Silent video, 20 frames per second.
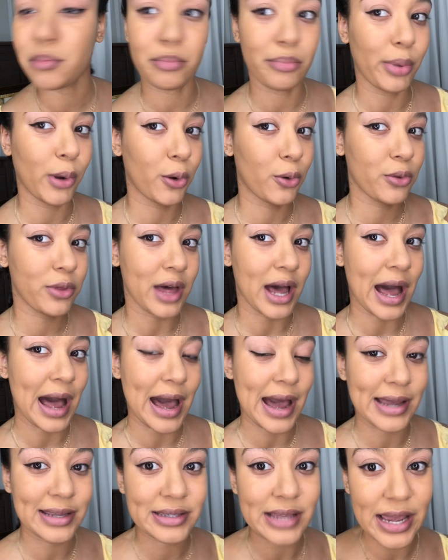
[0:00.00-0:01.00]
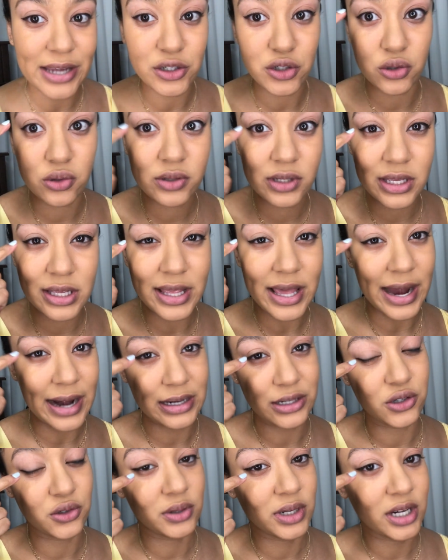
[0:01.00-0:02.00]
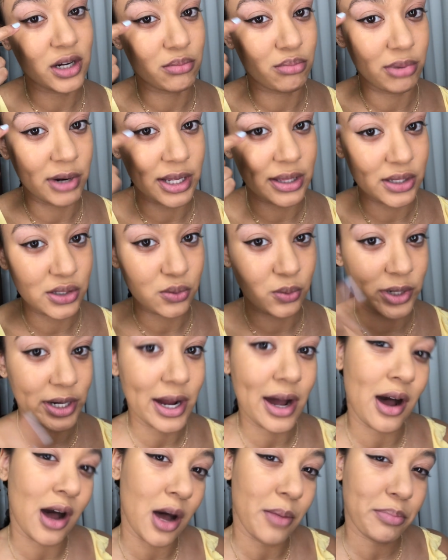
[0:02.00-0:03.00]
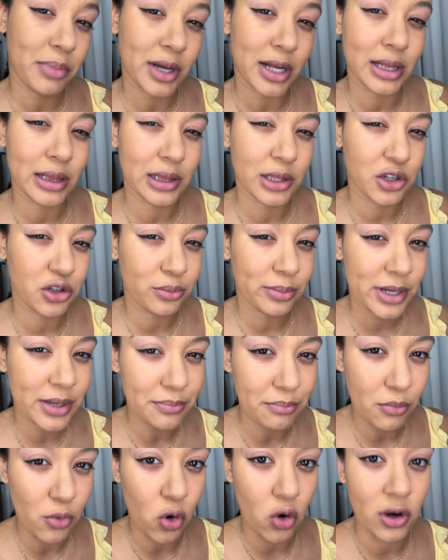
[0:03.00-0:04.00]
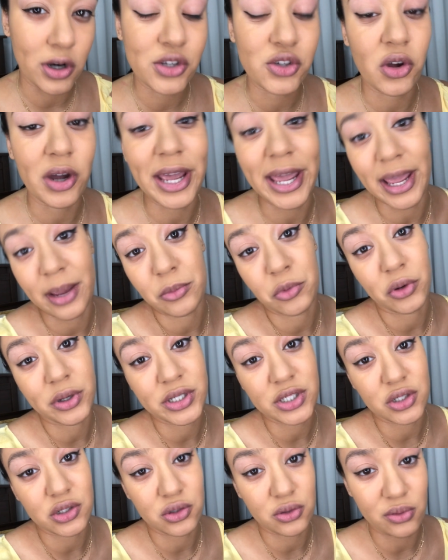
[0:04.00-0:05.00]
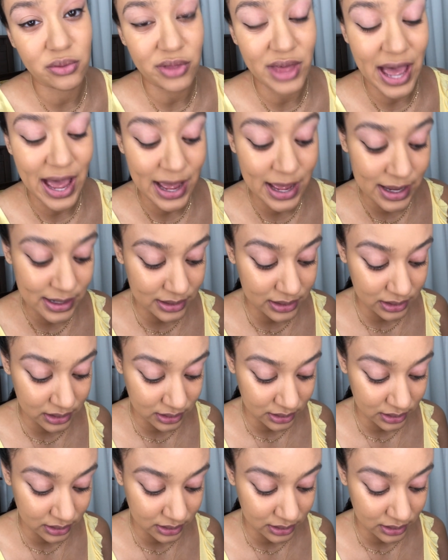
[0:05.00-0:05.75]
both eyes, I do see that I do need to bring this one up a little bit more, so I am going to do that.